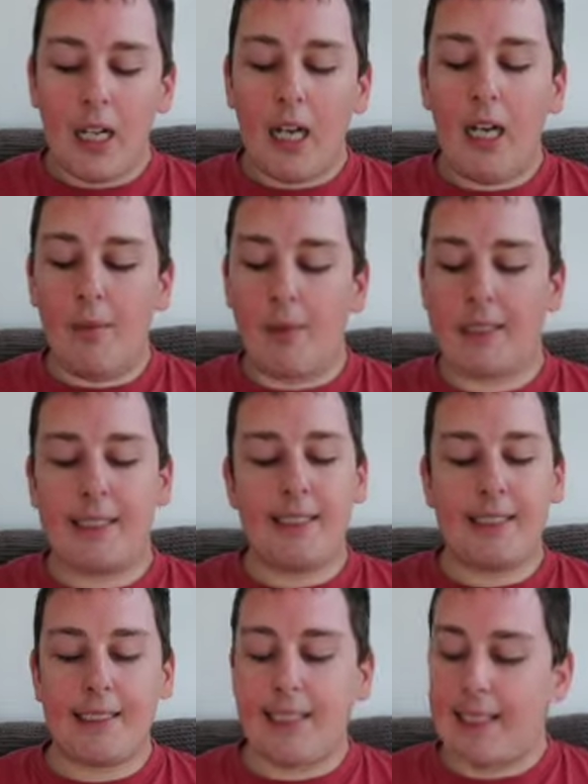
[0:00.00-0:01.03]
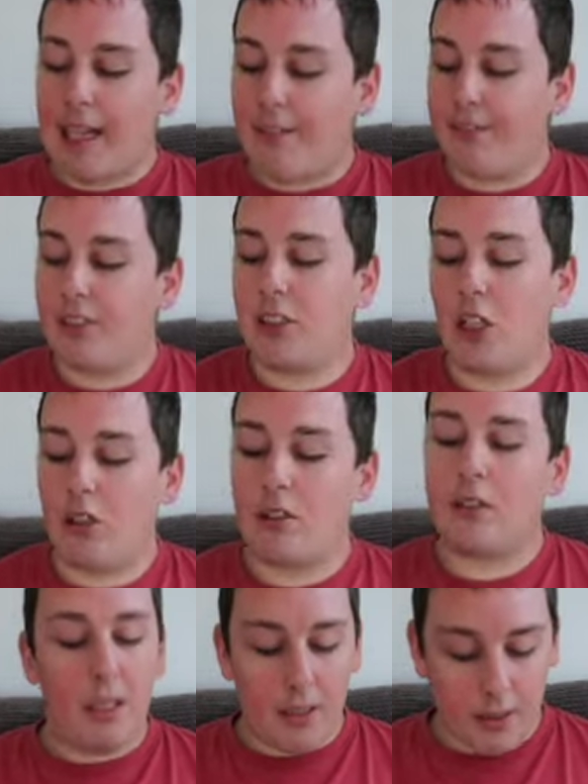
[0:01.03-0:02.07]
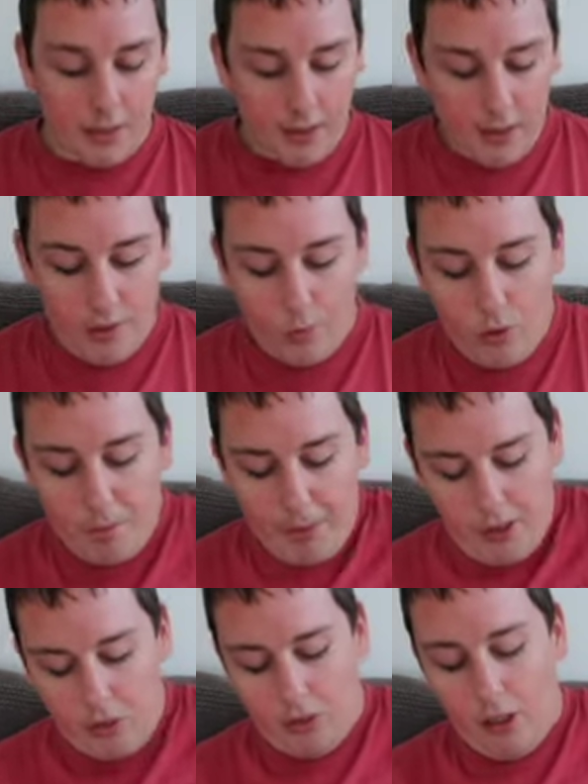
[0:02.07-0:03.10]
I did see that for dog, but it would be good,